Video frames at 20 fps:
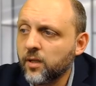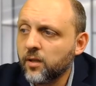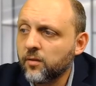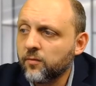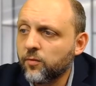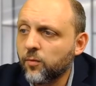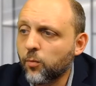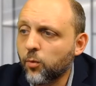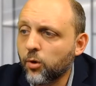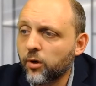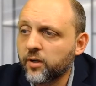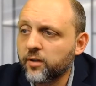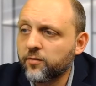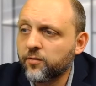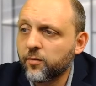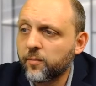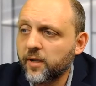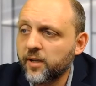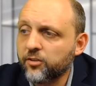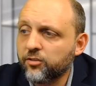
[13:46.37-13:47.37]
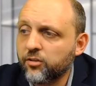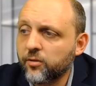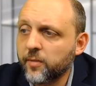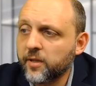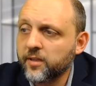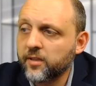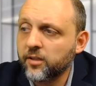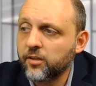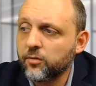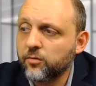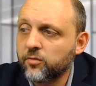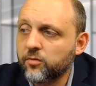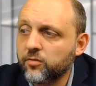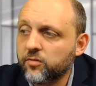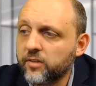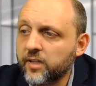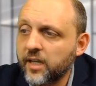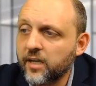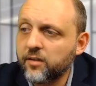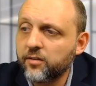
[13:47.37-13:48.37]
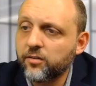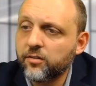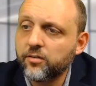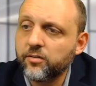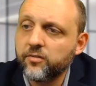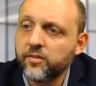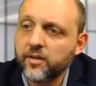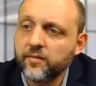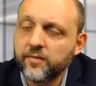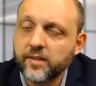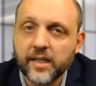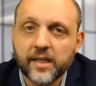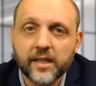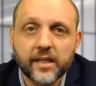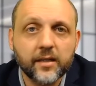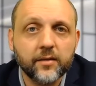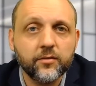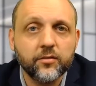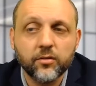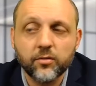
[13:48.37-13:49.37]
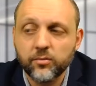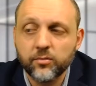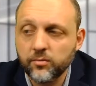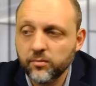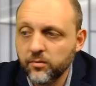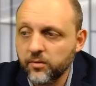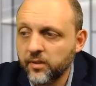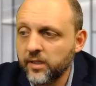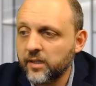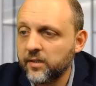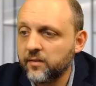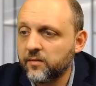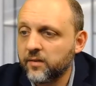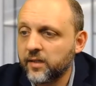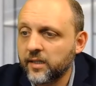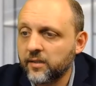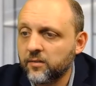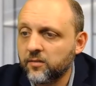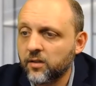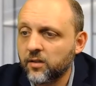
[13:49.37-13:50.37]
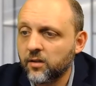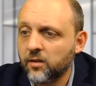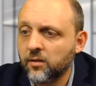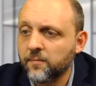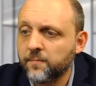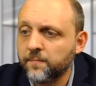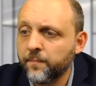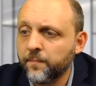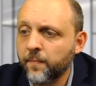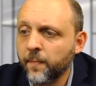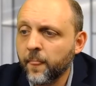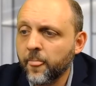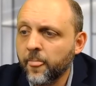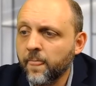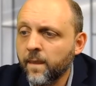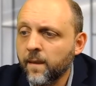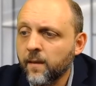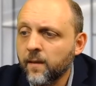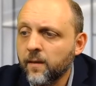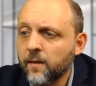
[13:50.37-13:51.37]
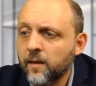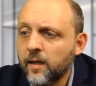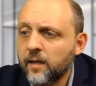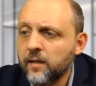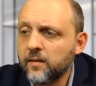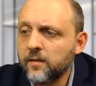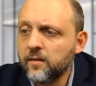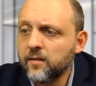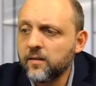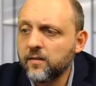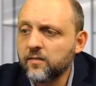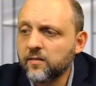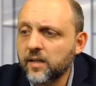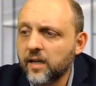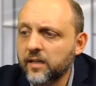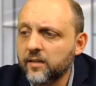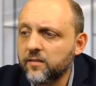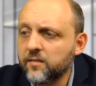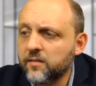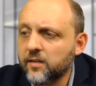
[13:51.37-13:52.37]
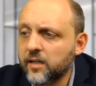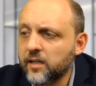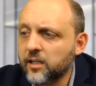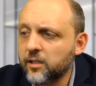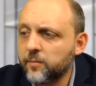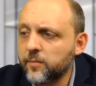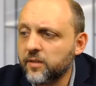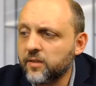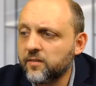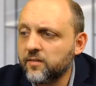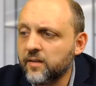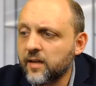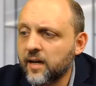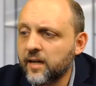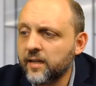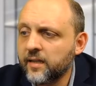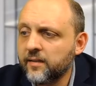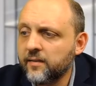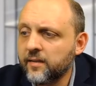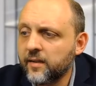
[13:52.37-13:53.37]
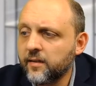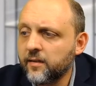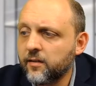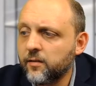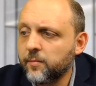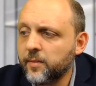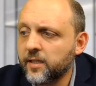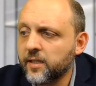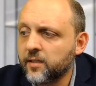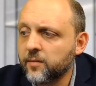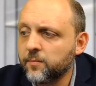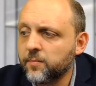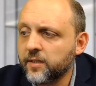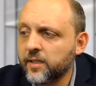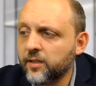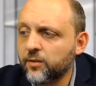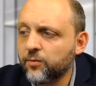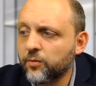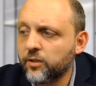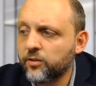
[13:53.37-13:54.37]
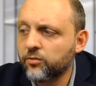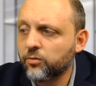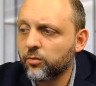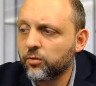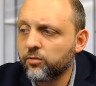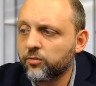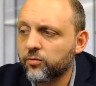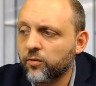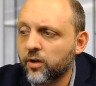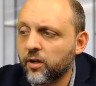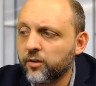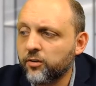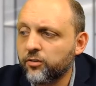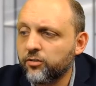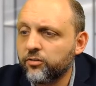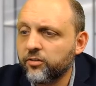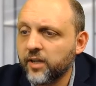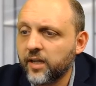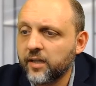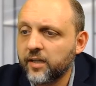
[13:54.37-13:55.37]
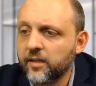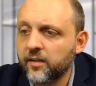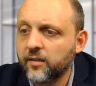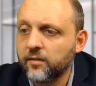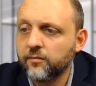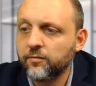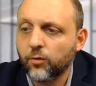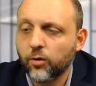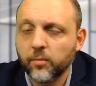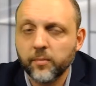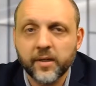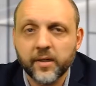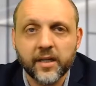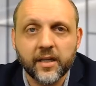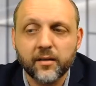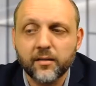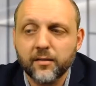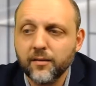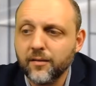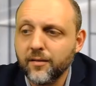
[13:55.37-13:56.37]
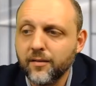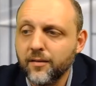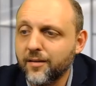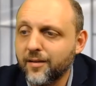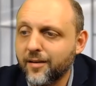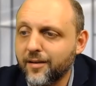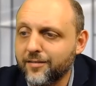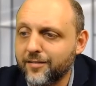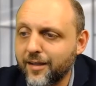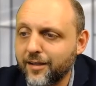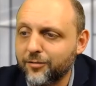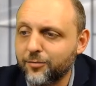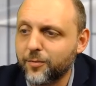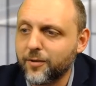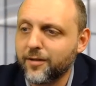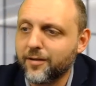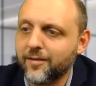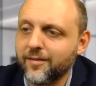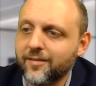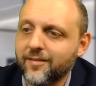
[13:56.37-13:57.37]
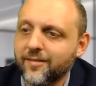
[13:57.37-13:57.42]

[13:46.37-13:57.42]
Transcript: For more information about the use of standards, FDA gives you these links here. And this guidance document is not intended to be a complete resource for understanding conformity assessment.